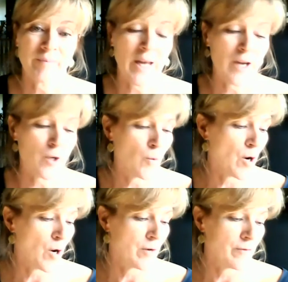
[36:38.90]
Can't go
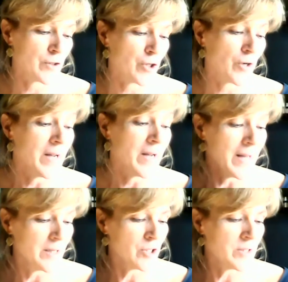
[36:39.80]
wrong for sure.
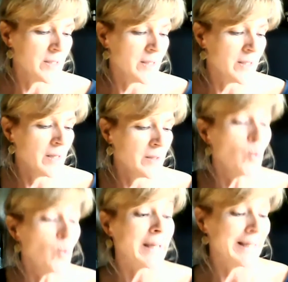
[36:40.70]
Just a
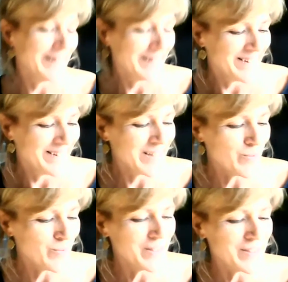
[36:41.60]
quick, this
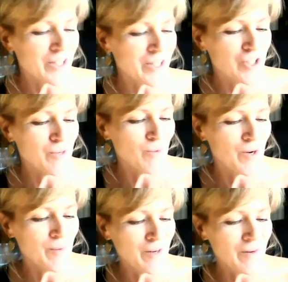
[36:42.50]
one is actually one of
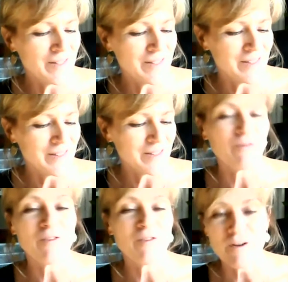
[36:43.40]
my grandson's
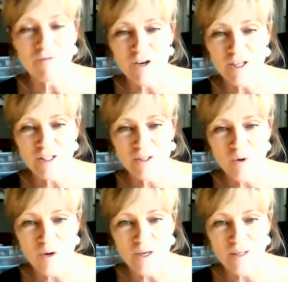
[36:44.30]
favorite
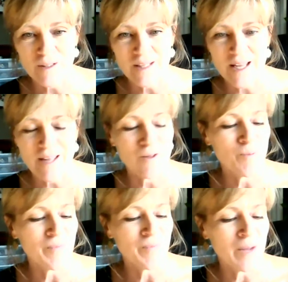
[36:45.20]
oils.
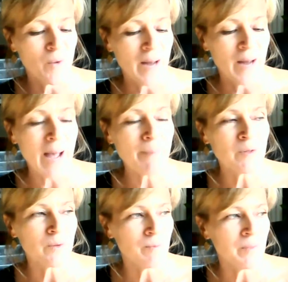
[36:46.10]
And what happened
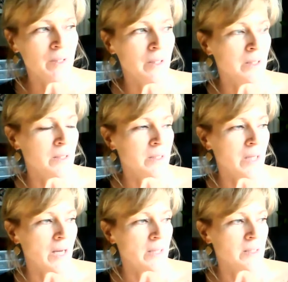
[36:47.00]
with me is
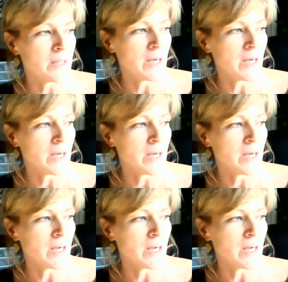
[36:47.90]
that